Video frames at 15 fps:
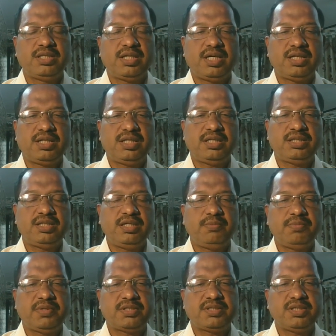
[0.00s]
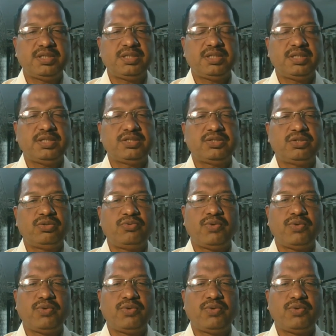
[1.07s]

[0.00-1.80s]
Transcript: 33% is the